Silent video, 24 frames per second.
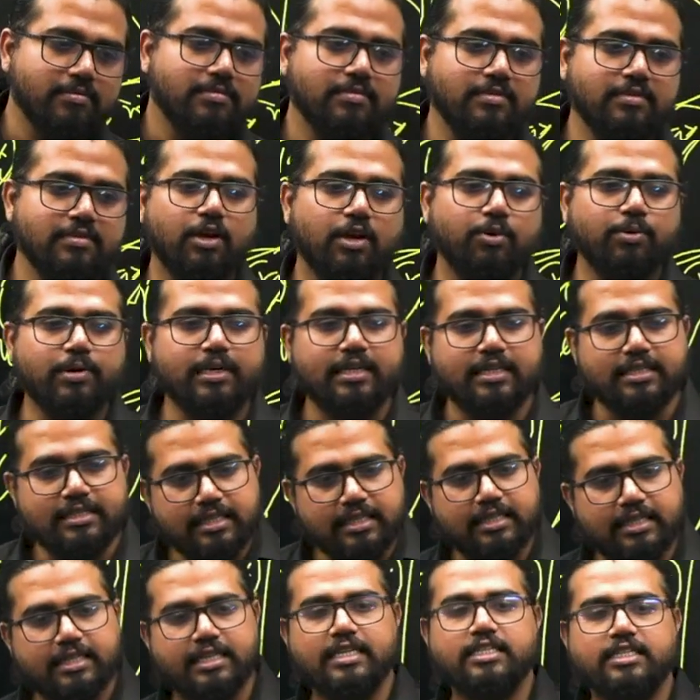Now it is
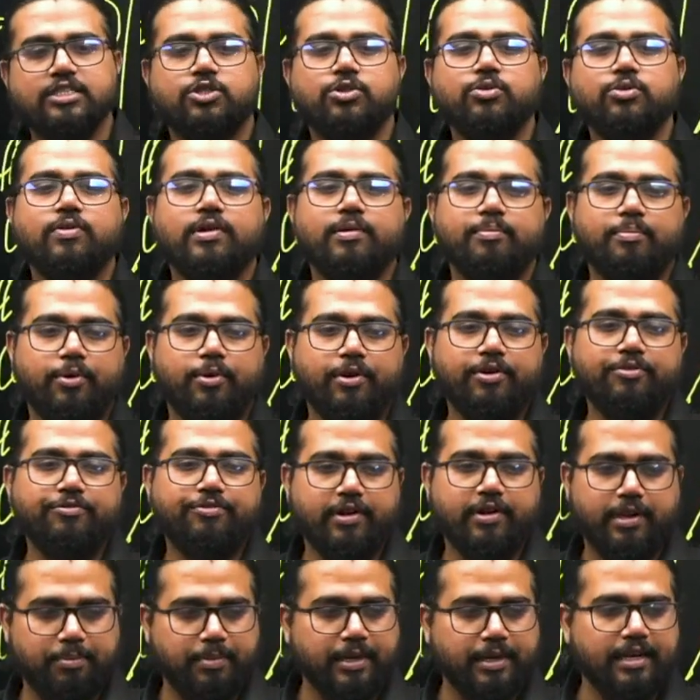increased to
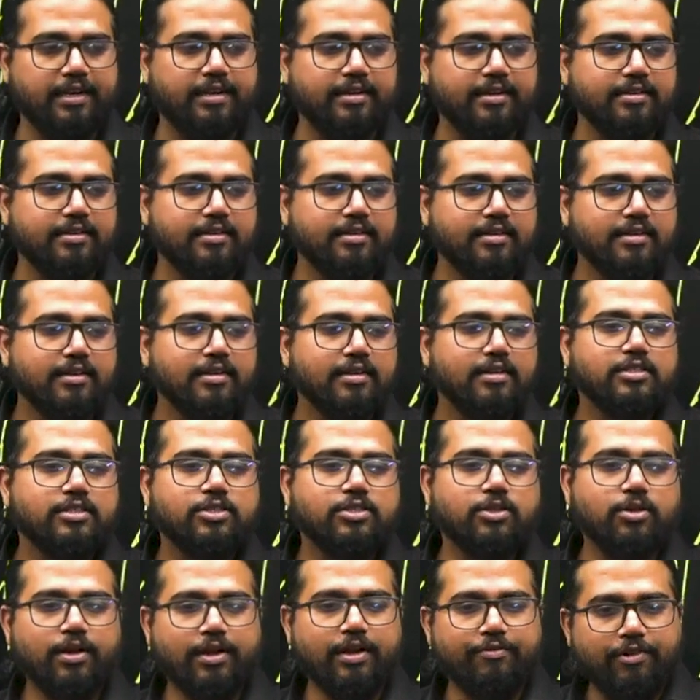1.5 billion.
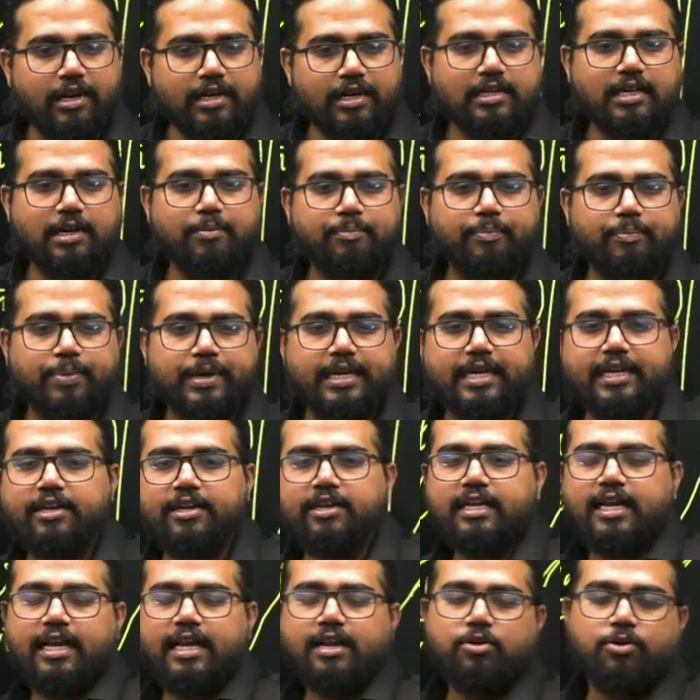So one company
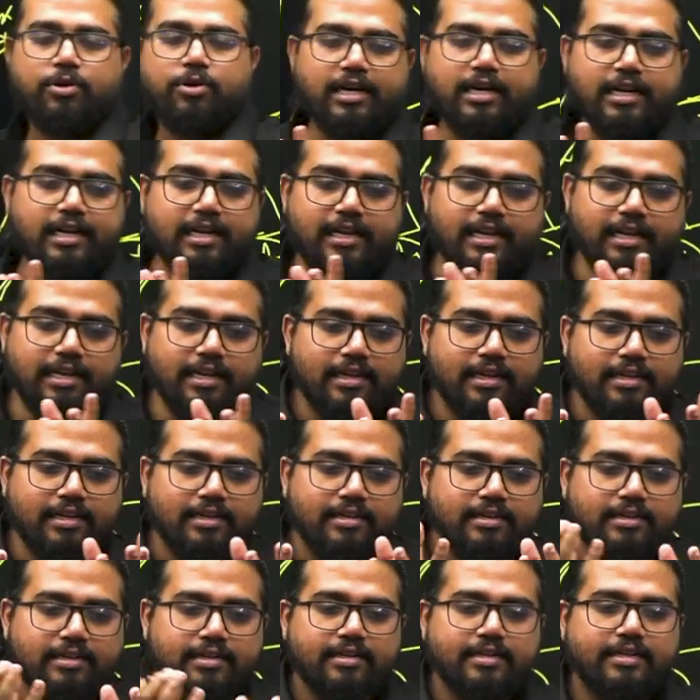can only
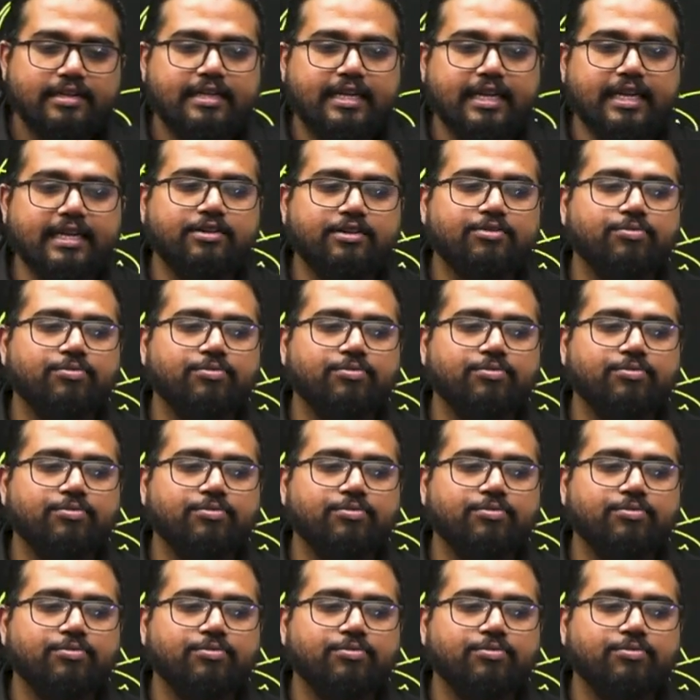take